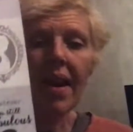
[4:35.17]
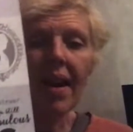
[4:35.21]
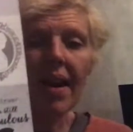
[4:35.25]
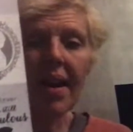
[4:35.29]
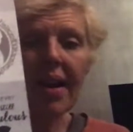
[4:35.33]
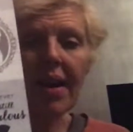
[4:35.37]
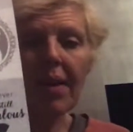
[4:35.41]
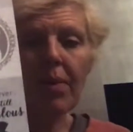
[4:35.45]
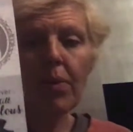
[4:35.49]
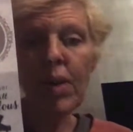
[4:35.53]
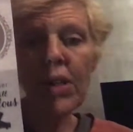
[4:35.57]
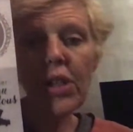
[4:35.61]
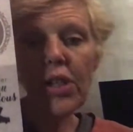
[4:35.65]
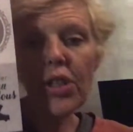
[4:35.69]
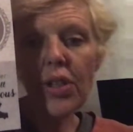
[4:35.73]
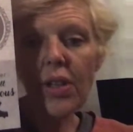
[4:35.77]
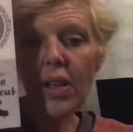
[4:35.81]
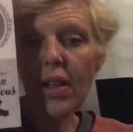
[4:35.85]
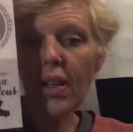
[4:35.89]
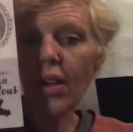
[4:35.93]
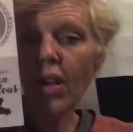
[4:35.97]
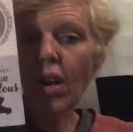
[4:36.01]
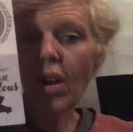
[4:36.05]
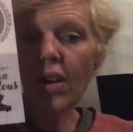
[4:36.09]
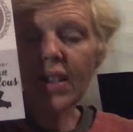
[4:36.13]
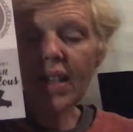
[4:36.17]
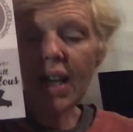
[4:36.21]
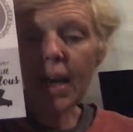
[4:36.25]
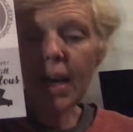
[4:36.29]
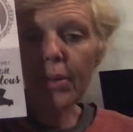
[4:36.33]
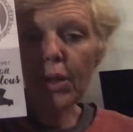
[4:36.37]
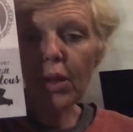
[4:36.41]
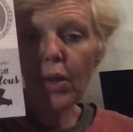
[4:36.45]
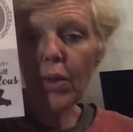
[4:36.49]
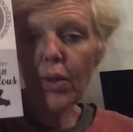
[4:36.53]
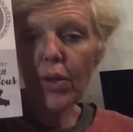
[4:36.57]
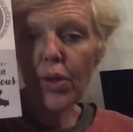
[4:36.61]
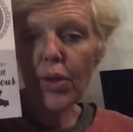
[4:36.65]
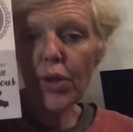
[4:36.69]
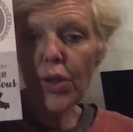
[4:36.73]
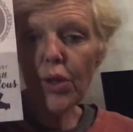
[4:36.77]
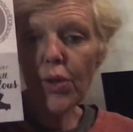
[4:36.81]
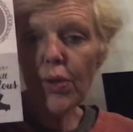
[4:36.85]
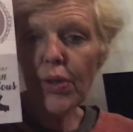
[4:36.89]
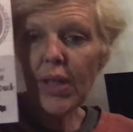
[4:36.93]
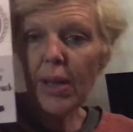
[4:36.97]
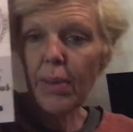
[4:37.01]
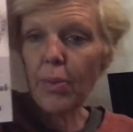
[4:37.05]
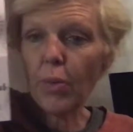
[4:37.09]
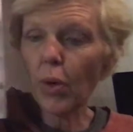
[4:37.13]
a long time ago in her
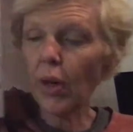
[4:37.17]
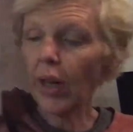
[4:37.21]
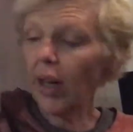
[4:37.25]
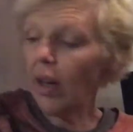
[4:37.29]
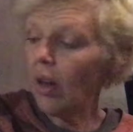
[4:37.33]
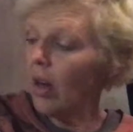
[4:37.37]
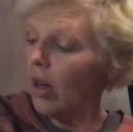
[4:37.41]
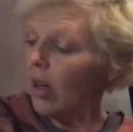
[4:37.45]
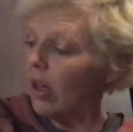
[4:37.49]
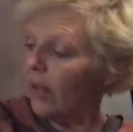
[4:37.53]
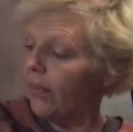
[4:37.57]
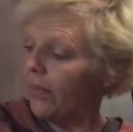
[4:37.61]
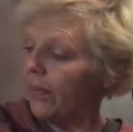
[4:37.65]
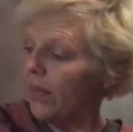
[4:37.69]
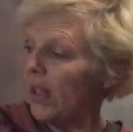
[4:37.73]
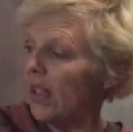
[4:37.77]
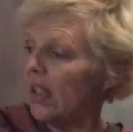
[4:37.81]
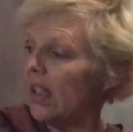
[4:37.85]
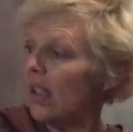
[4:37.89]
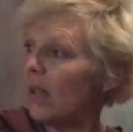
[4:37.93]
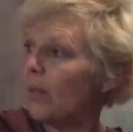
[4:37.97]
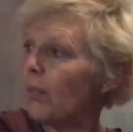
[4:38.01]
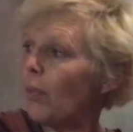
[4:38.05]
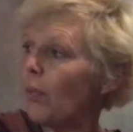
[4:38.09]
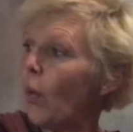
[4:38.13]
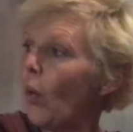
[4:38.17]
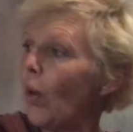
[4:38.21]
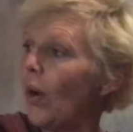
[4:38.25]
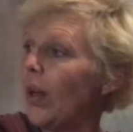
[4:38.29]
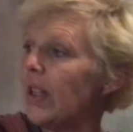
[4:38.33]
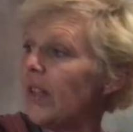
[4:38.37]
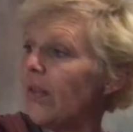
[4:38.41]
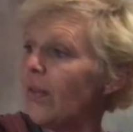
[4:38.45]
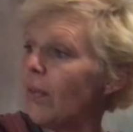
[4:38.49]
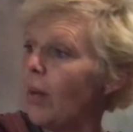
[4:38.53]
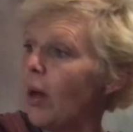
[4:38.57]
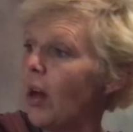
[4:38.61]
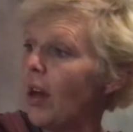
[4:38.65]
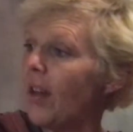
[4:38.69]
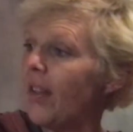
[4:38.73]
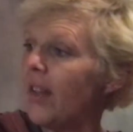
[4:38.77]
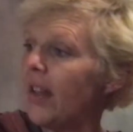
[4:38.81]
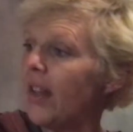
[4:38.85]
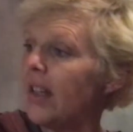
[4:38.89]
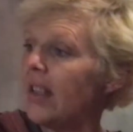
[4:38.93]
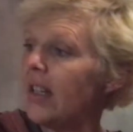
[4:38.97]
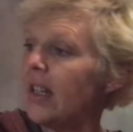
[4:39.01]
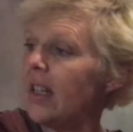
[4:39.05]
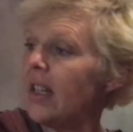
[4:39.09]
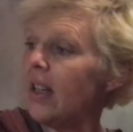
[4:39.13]
Tuesday morning haul. This is Poise from
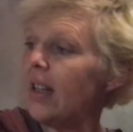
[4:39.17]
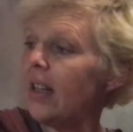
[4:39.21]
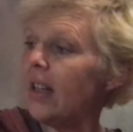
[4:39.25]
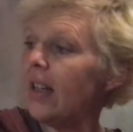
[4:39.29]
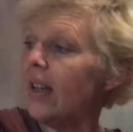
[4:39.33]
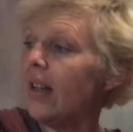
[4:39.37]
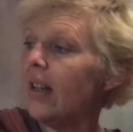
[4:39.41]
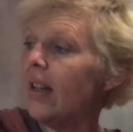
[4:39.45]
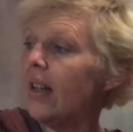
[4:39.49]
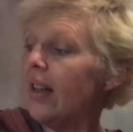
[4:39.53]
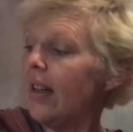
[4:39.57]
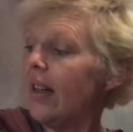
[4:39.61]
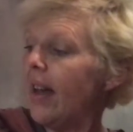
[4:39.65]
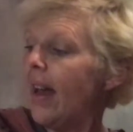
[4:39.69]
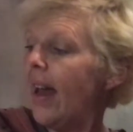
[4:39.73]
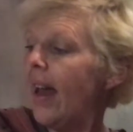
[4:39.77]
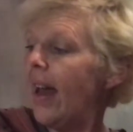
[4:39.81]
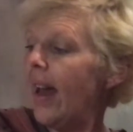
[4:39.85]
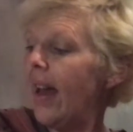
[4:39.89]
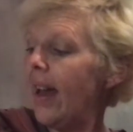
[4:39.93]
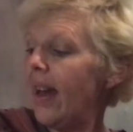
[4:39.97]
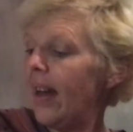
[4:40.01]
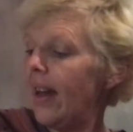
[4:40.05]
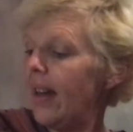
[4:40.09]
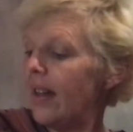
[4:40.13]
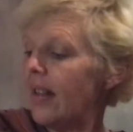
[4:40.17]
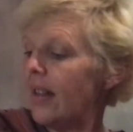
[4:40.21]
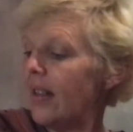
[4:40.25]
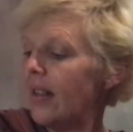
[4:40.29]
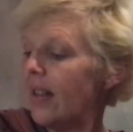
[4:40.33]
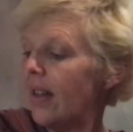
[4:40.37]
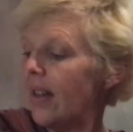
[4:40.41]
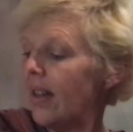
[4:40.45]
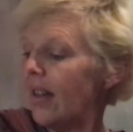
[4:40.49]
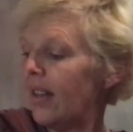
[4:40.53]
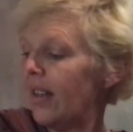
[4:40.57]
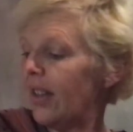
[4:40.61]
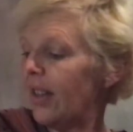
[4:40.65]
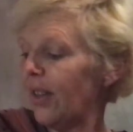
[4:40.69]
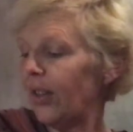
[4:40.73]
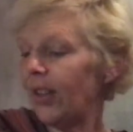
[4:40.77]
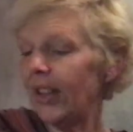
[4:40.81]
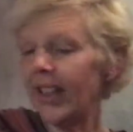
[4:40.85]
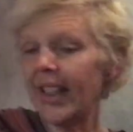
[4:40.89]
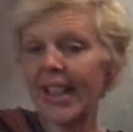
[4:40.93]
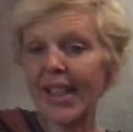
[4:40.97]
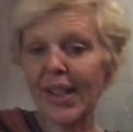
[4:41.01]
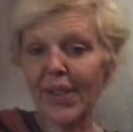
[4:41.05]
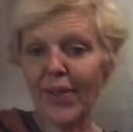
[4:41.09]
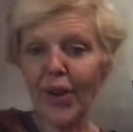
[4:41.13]
Authentique. And
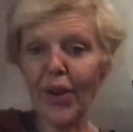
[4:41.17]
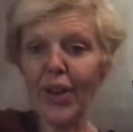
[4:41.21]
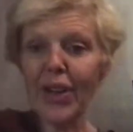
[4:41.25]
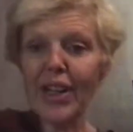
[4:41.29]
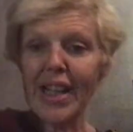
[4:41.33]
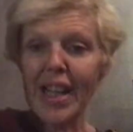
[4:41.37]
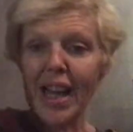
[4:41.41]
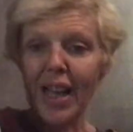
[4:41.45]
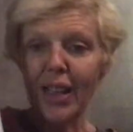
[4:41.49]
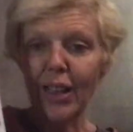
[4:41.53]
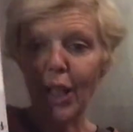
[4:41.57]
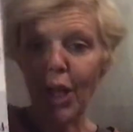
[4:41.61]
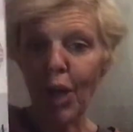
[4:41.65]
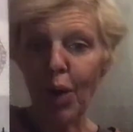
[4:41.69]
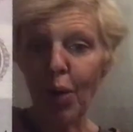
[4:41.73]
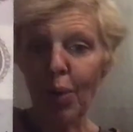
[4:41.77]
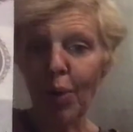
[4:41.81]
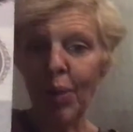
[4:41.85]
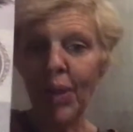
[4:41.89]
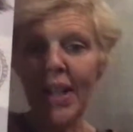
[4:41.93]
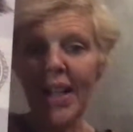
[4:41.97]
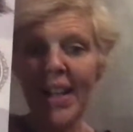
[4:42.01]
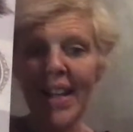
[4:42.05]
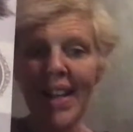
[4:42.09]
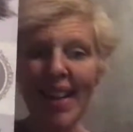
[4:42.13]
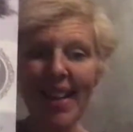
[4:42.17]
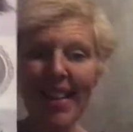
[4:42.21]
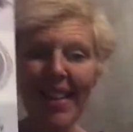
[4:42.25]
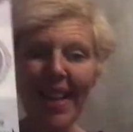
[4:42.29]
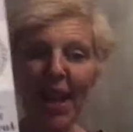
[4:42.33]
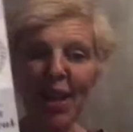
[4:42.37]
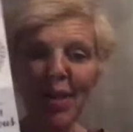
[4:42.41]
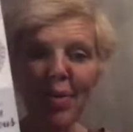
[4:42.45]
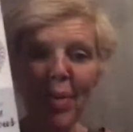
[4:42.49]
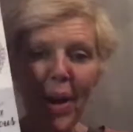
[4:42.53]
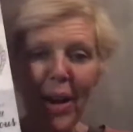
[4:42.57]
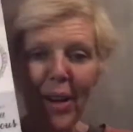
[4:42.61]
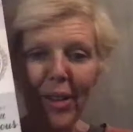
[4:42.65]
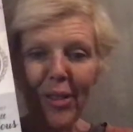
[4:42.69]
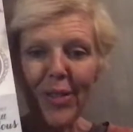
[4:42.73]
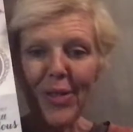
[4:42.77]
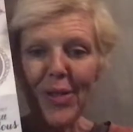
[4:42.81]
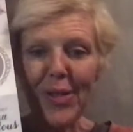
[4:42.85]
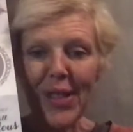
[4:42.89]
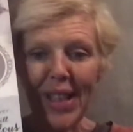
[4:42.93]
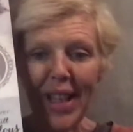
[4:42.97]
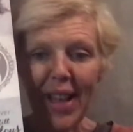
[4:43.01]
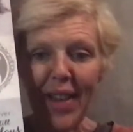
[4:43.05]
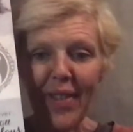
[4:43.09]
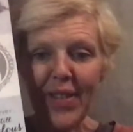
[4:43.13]
clearly it's very yellow and that's why
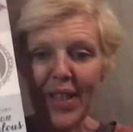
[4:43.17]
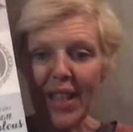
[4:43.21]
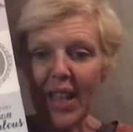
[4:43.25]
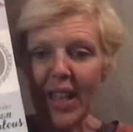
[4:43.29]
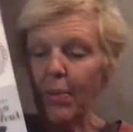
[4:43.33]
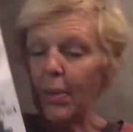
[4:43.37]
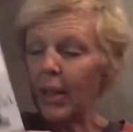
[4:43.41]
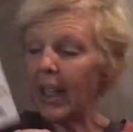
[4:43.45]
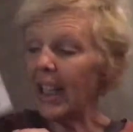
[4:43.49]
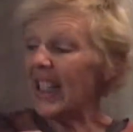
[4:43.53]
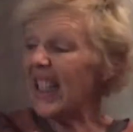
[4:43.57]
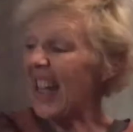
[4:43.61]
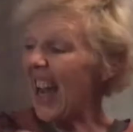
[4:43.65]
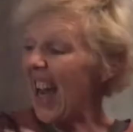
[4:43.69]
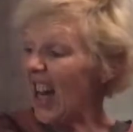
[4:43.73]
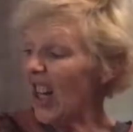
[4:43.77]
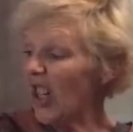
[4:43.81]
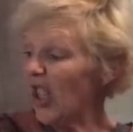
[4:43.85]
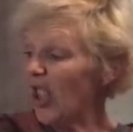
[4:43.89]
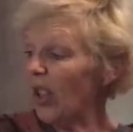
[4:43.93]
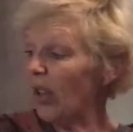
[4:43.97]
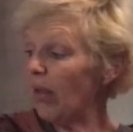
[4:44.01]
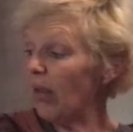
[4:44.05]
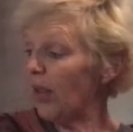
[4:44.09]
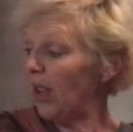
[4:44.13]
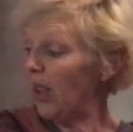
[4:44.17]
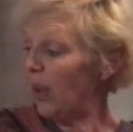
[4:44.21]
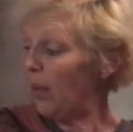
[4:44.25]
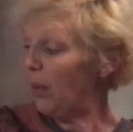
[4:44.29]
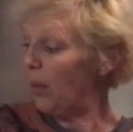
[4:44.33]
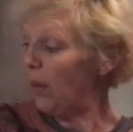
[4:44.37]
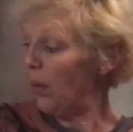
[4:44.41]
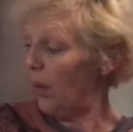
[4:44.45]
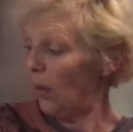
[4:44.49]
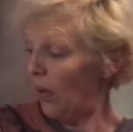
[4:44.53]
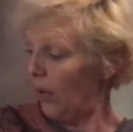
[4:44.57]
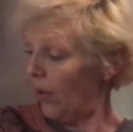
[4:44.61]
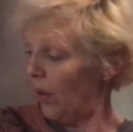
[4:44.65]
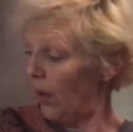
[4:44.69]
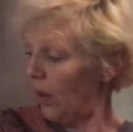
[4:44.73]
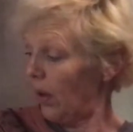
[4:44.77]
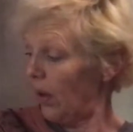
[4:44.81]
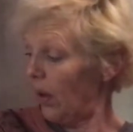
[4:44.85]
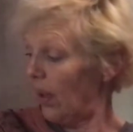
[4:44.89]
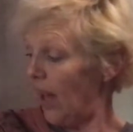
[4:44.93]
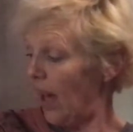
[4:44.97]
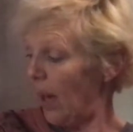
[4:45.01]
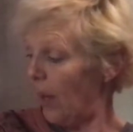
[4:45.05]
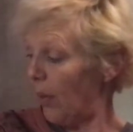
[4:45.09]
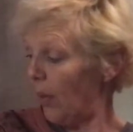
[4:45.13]
Cruz loved it. But it's actually really beautiful and
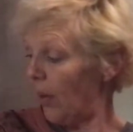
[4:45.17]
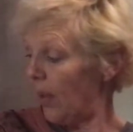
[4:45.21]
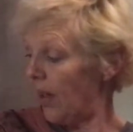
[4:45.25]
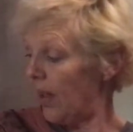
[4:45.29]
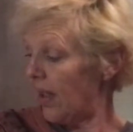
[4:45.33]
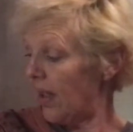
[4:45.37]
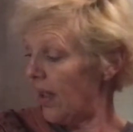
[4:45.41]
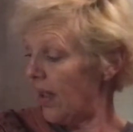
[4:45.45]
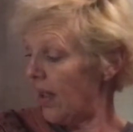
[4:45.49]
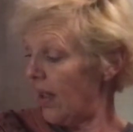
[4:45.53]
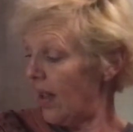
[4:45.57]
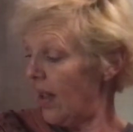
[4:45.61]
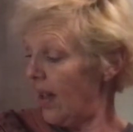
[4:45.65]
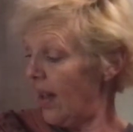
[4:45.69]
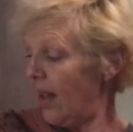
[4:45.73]
glamorous.